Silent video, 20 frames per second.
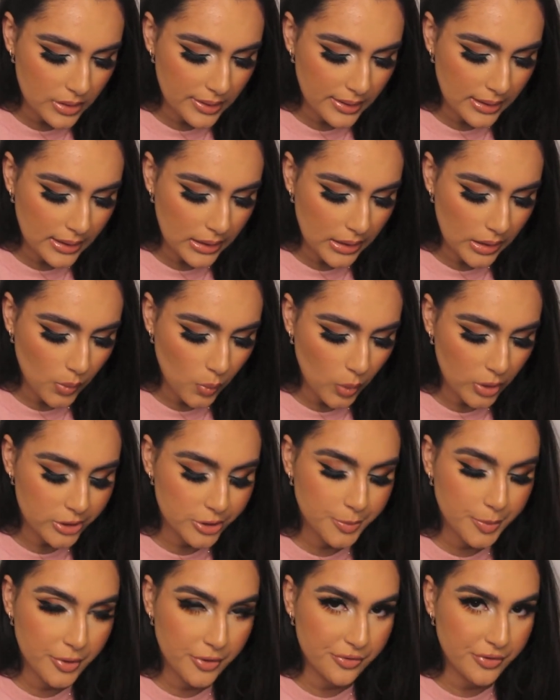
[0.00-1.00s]
the
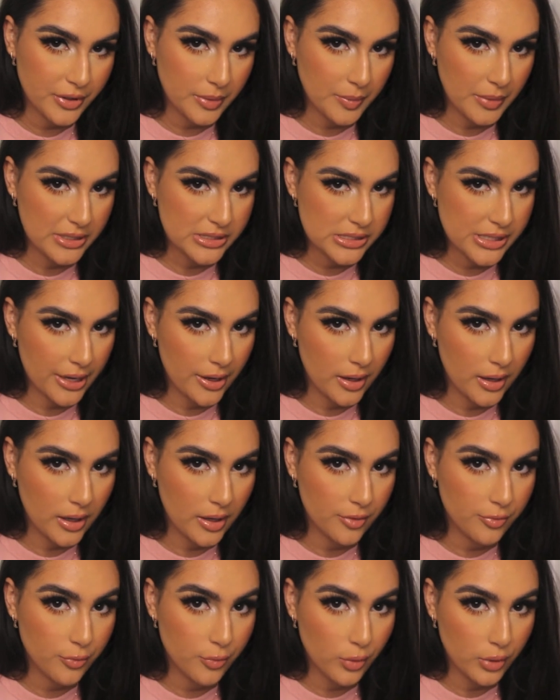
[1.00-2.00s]
Wonder Perfect
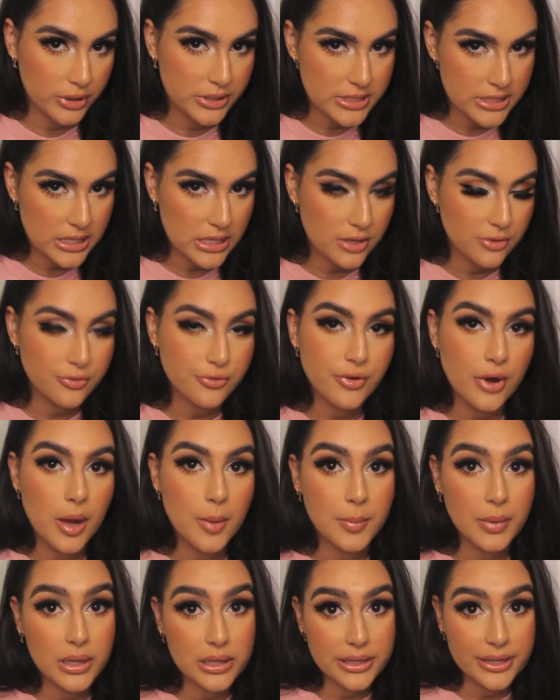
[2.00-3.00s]
Mascara 4D
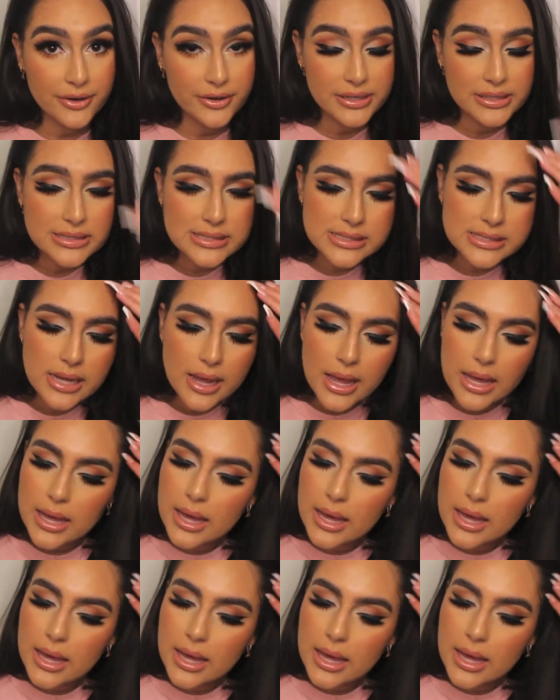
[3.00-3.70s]
from Clarins.